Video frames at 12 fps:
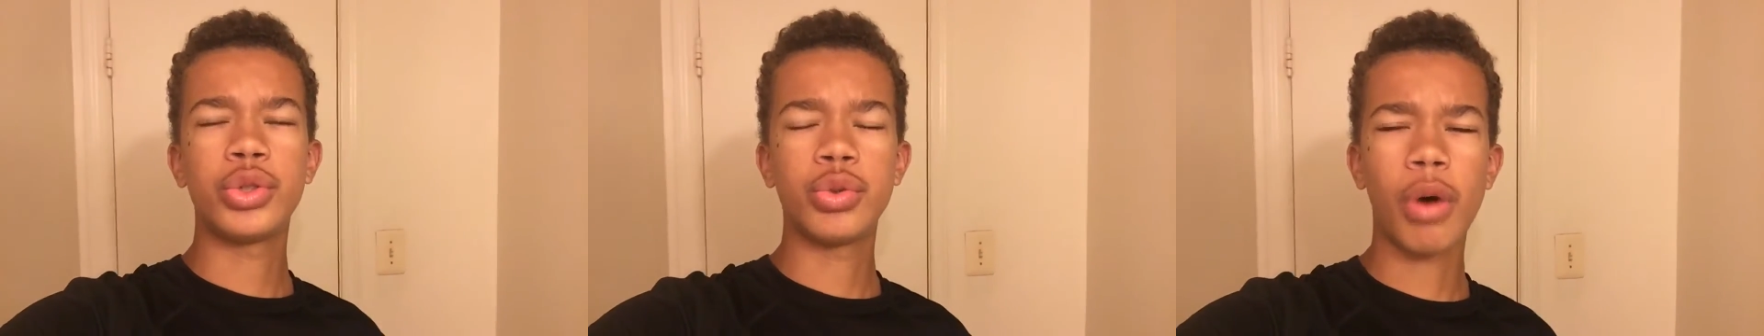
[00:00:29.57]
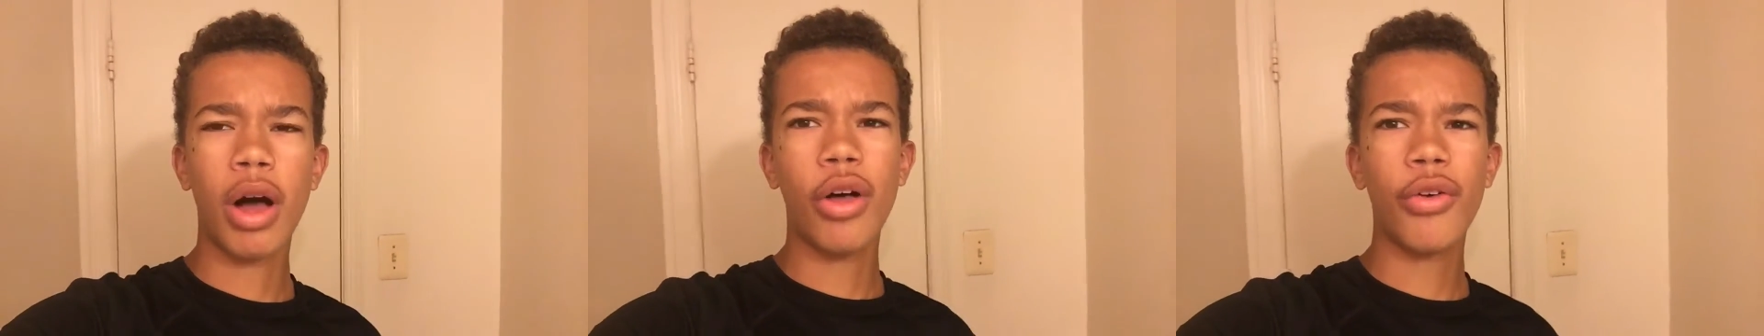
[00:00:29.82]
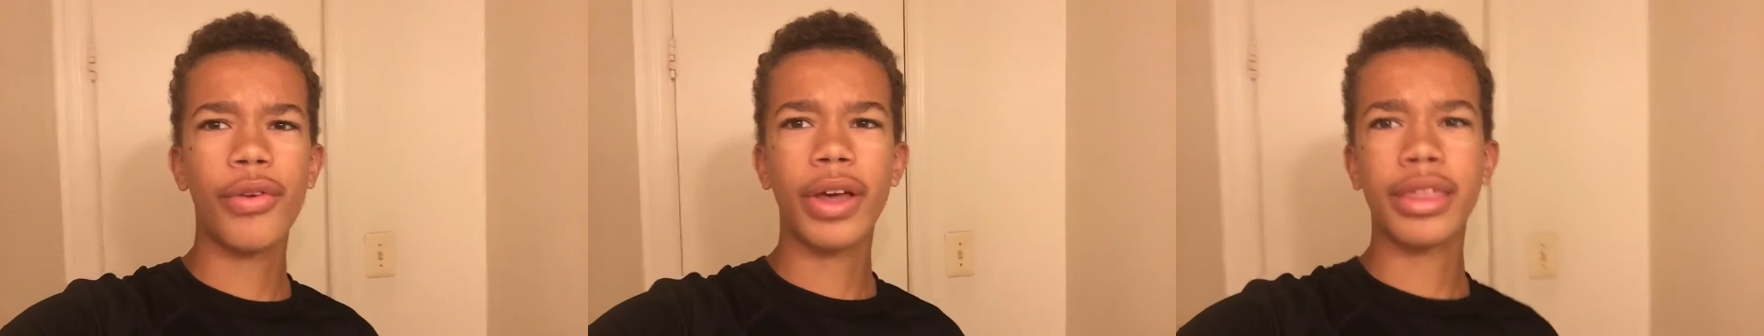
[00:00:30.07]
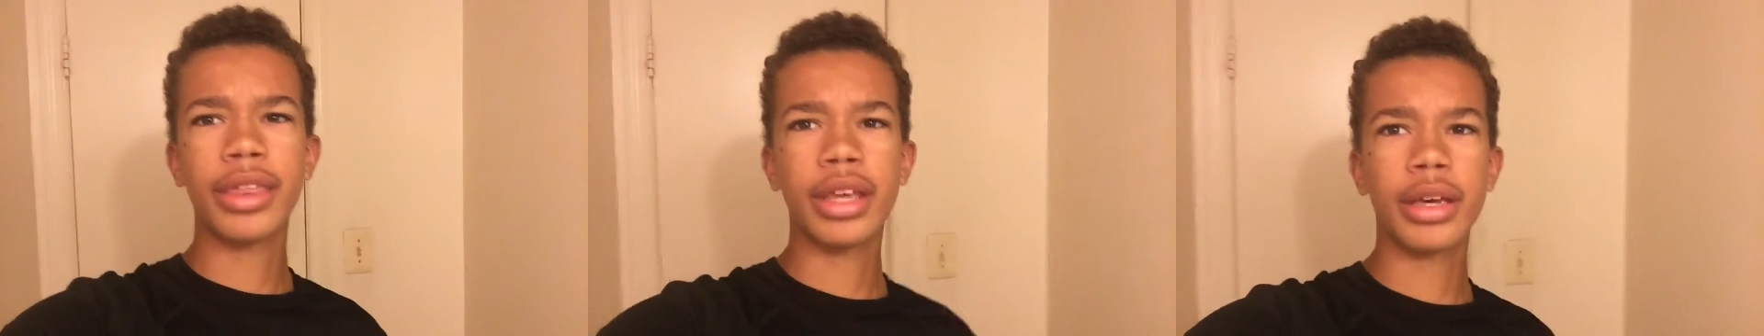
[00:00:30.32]
12,
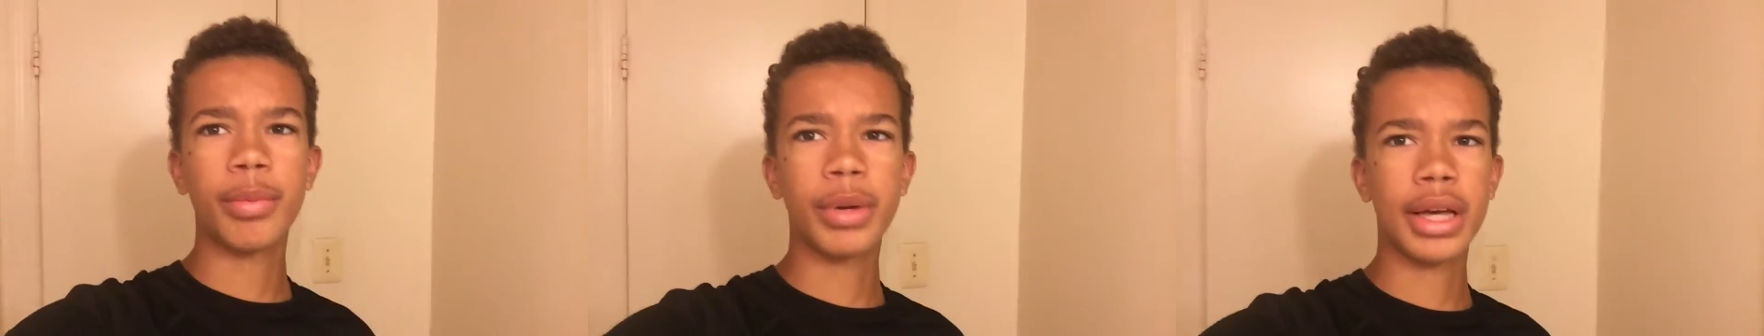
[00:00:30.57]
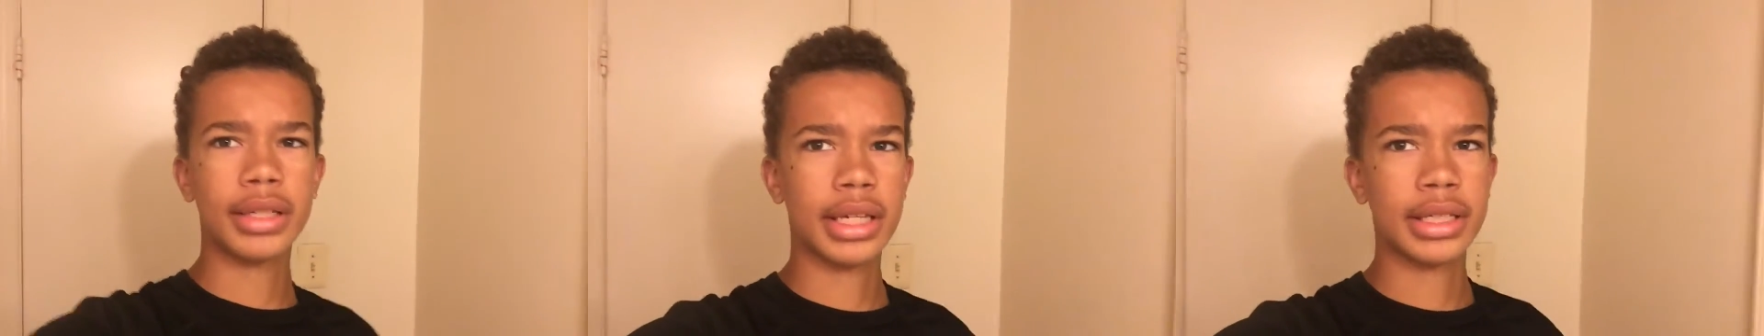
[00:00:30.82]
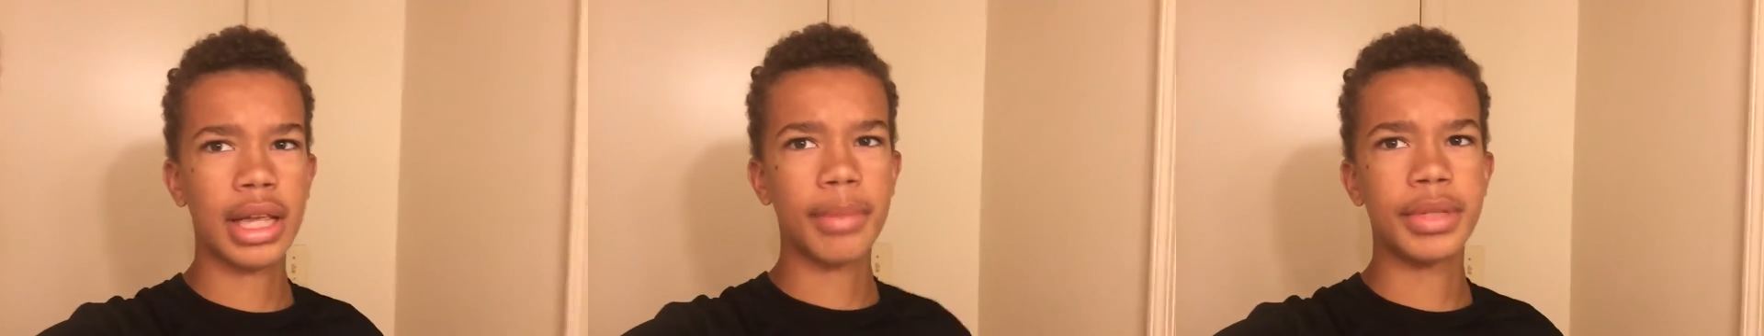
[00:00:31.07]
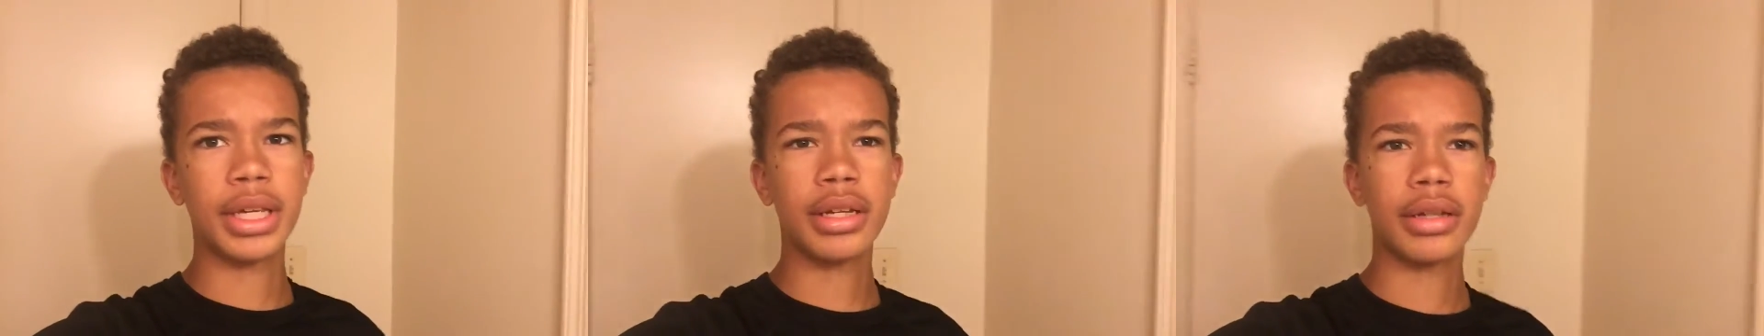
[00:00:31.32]
I think, because I
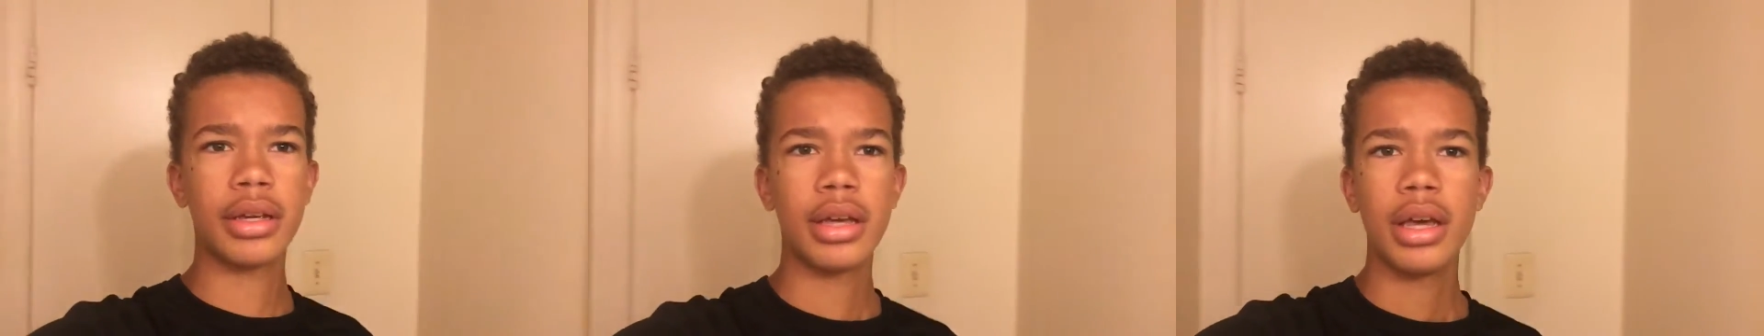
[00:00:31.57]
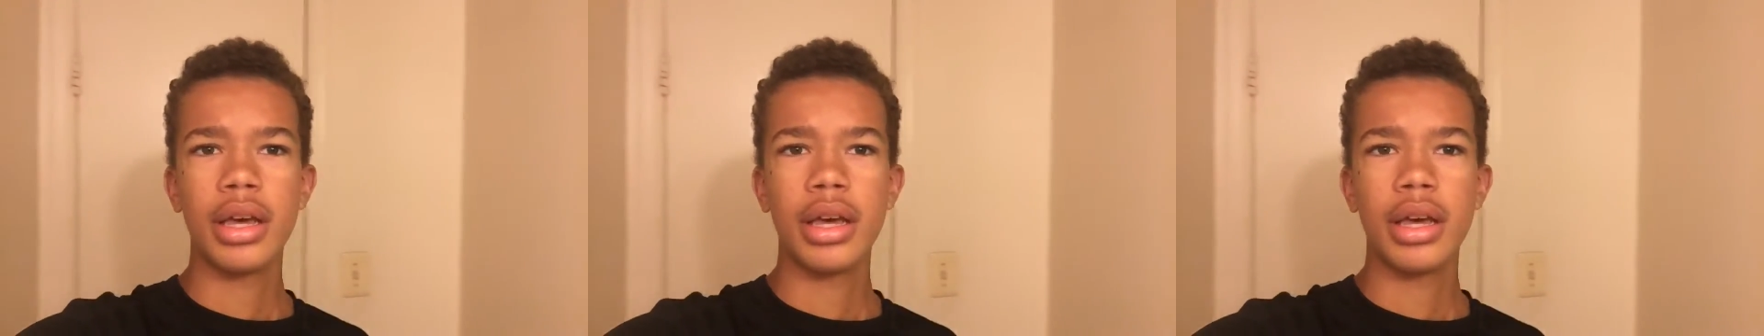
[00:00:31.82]
slept in,